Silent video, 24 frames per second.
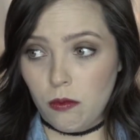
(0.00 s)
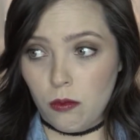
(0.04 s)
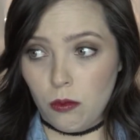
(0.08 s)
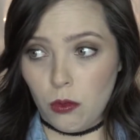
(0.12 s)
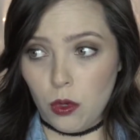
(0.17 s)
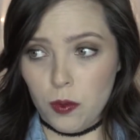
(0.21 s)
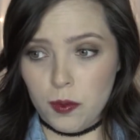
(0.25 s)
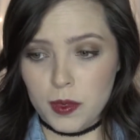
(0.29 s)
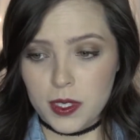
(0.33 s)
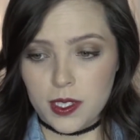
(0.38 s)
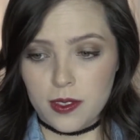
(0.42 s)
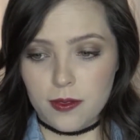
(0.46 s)

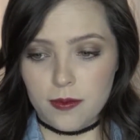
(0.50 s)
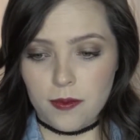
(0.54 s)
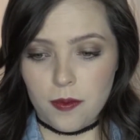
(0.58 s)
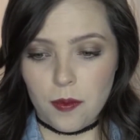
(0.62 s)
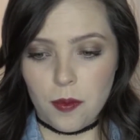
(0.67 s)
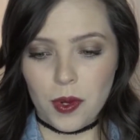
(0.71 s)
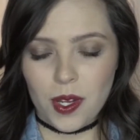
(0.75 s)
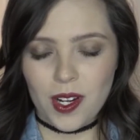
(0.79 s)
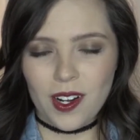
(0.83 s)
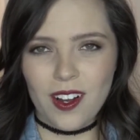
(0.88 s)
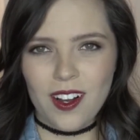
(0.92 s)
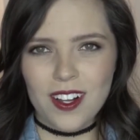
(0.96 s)
whoops,
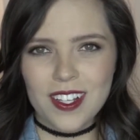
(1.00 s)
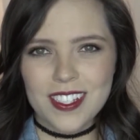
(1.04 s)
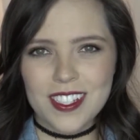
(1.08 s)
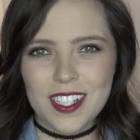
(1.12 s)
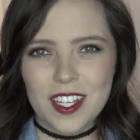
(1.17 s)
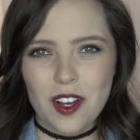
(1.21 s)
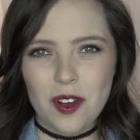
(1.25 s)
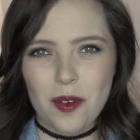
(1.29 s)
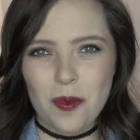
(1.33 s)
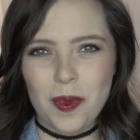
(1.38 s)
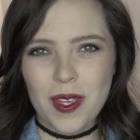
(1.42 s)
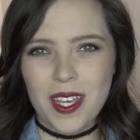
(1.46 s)
but
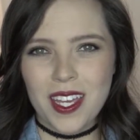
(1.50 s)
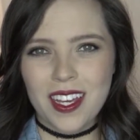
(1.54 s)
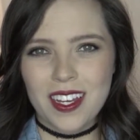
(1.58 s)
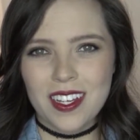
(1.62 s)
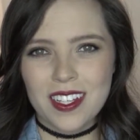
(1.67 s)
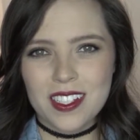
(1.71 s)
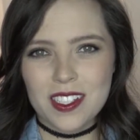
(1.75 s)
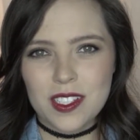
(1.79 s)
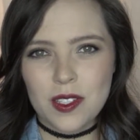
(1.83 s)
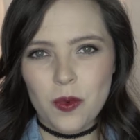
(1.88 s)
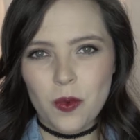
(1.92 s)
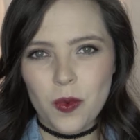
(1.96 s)
also
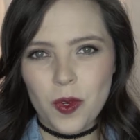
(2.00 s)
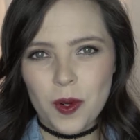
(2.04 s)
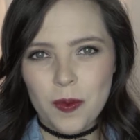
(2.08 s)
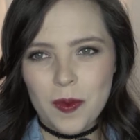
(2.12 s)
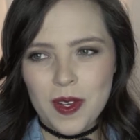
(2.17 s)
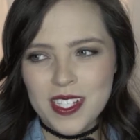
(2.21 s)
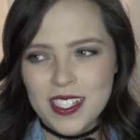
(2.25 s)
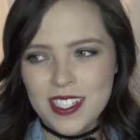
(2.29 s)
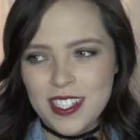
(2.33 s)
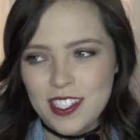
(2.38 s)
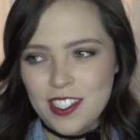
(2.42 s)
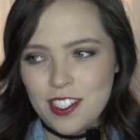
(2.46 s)
because one of
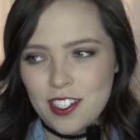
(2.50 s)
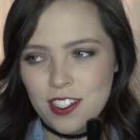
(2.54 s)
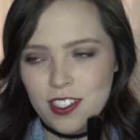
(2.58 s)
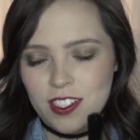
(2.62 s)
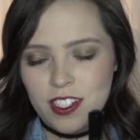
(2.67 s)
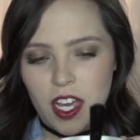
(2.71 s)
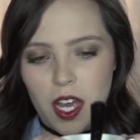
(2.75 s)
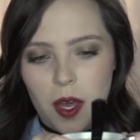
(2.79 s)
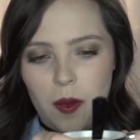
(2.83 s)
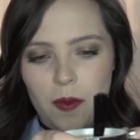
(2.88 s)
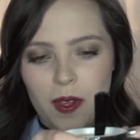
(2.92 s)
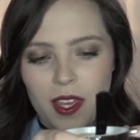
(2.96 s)
my sisters
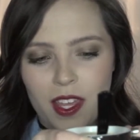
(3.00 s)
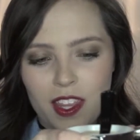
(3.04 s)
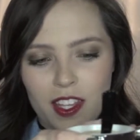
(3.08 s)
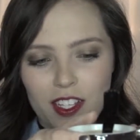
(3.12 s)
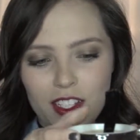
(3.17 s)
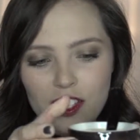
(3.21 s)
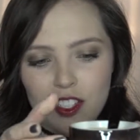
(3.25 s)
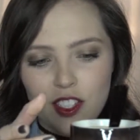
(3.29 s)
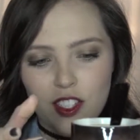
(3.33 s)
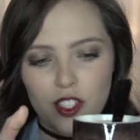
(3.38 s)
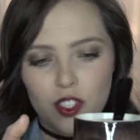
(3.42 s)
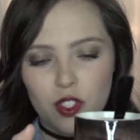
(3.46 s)
got me
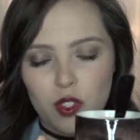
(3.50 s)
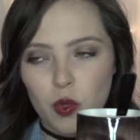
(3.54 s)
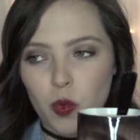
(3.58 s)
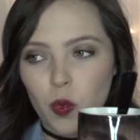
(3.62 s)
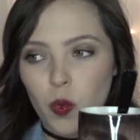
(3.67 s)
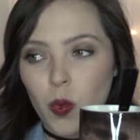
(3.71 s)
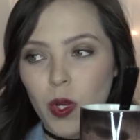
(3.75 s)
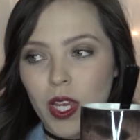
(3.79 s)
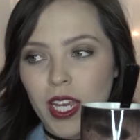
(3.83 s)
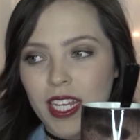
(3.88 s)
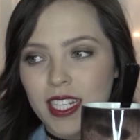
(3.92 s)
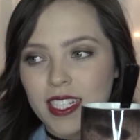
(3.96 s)
this
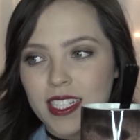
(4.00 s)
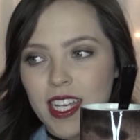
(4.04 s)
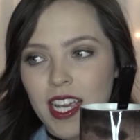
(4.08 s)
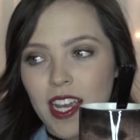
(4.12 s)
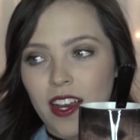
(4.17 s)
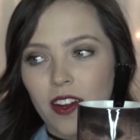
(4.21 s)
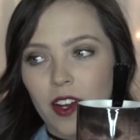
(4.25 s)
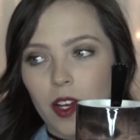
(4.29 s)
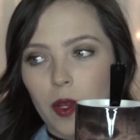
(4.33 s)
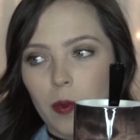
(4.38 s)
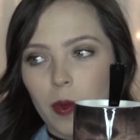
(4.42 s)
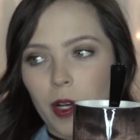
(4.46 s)
sweet
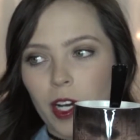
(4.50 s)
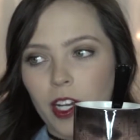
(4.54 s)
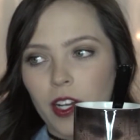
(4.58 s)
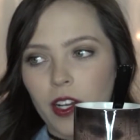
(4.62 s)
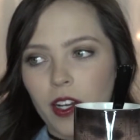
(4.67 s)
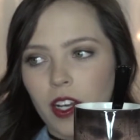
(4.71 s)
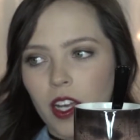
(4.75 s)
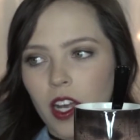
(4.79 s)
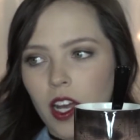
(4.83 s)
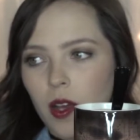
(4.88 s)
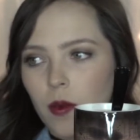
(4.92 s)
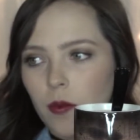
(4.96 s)
Harry Potter
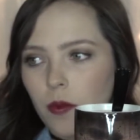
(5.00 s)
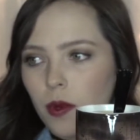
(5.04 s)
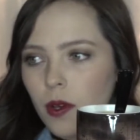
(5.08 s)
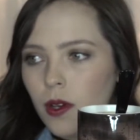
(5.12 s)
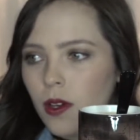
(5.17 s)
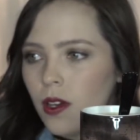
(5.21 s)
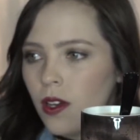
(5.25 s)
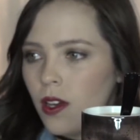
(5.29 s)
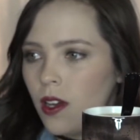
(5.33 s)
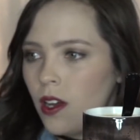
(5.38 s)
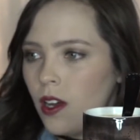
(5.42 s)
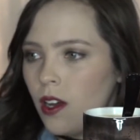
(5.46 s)
cup
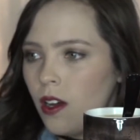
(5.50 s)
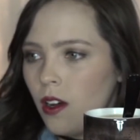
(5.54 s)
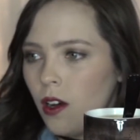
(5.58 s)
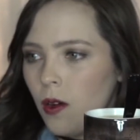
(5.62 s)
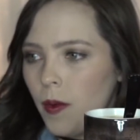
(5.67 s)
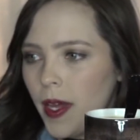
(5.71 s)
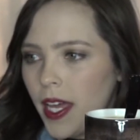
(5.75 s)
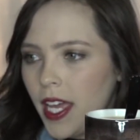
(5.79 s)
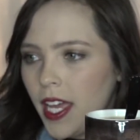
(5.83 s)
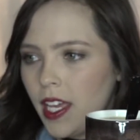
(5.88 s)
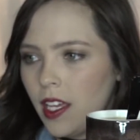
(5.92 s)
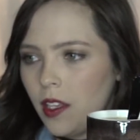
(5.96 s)
Oh,
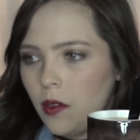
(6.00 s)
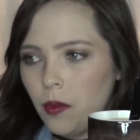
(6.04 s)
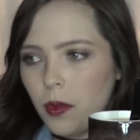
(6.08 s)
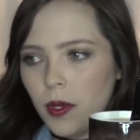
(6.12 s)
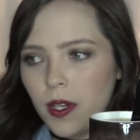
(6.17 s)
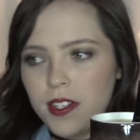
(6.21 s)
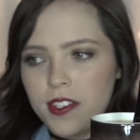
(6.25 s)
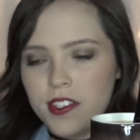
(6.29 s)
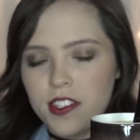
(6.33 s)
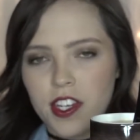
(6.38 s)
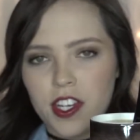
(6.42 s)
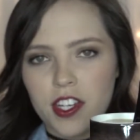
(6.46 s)
my
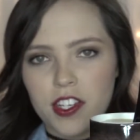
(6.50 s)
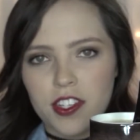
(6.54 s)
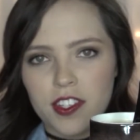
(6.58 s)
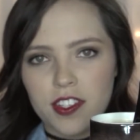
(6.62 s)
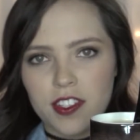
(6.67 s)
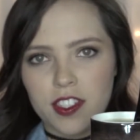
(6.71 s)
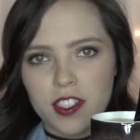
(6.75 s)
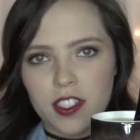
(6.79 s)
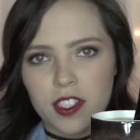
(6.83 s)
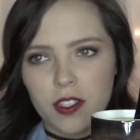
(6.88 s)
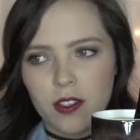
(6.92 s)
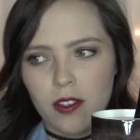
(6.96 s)
handprint
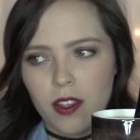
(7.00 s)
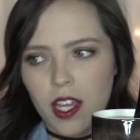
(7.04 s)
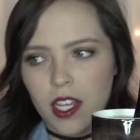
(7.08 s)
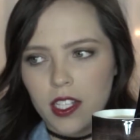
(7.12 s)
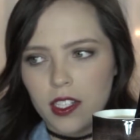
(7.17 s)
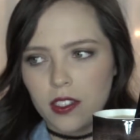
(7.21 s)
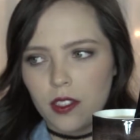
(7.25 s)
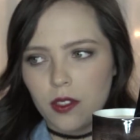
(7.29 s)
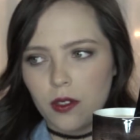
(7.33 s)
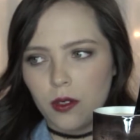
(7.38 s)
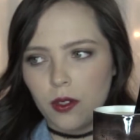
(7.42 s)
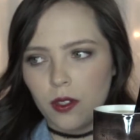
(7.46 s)
changes it too.
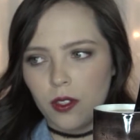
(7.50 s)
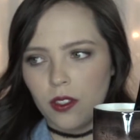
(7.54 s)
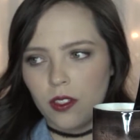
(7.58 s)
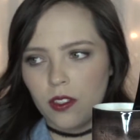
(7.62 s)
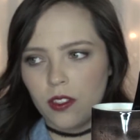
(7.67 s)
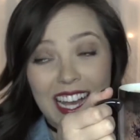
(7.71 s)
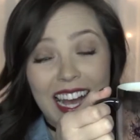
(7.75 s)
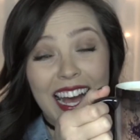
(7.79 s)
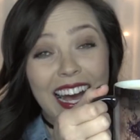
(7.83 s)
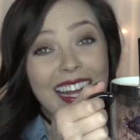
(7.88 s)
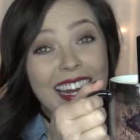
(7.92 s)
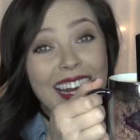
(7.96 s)
That's cool.
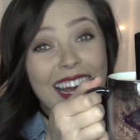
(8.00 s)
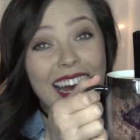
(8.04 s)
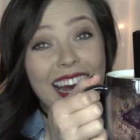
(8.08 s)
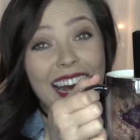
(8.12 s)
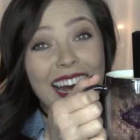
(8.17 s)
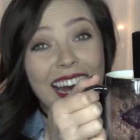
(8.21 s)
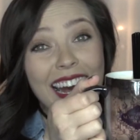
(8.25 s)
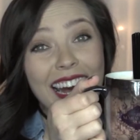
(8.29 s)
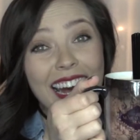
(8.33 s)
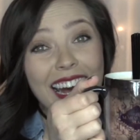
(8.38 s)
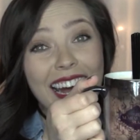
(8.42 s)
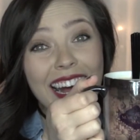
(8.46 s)

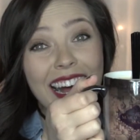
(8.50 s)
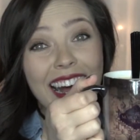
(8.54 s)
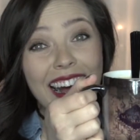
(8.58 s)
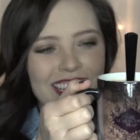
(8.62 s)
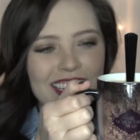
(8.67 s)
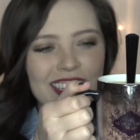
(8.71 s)
Ta-da!